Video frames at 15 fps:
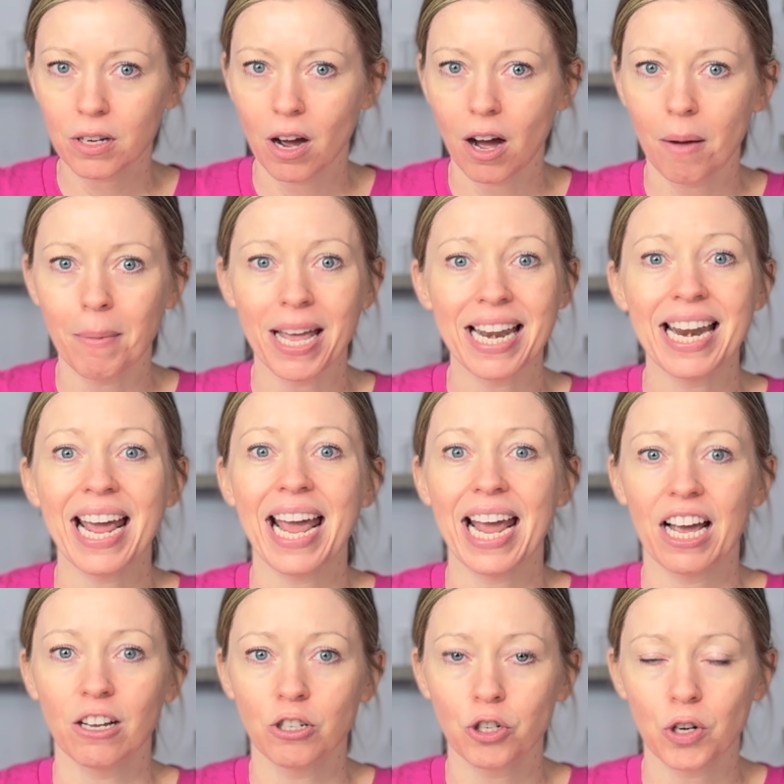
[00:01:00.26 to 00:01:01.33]
common
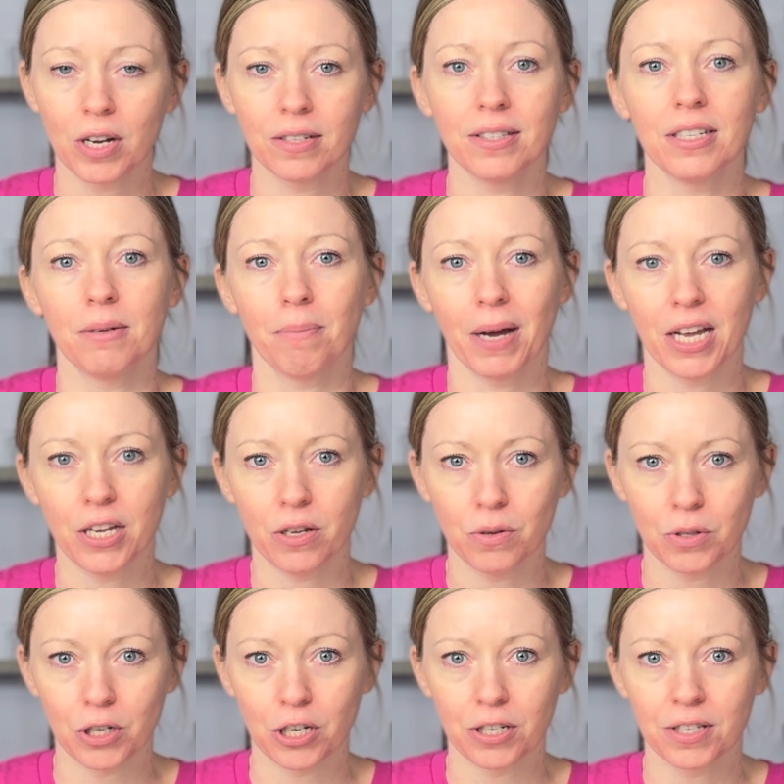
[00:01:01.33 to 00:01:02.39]
and trusted by
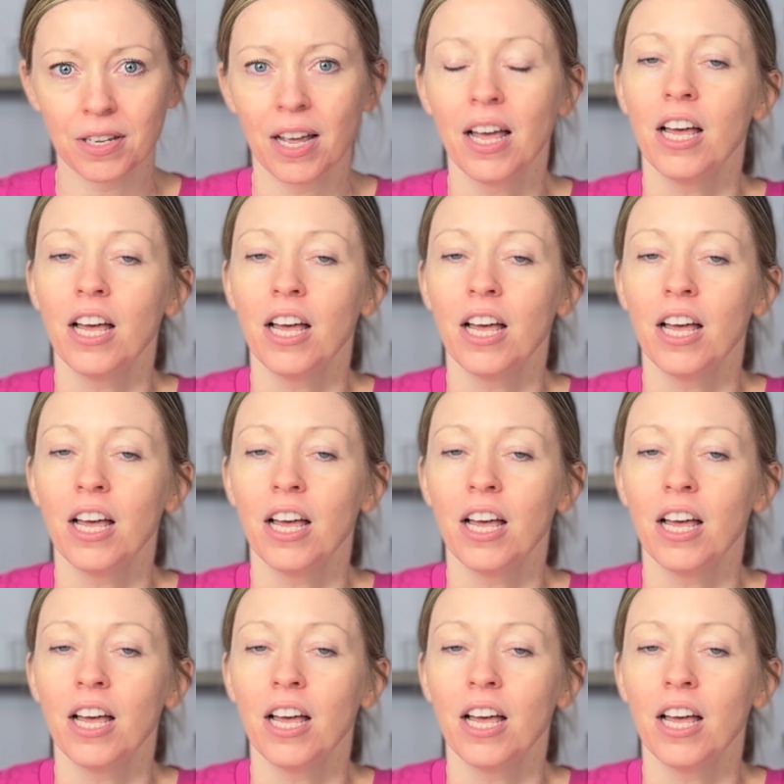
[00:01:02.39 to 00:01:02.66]
users.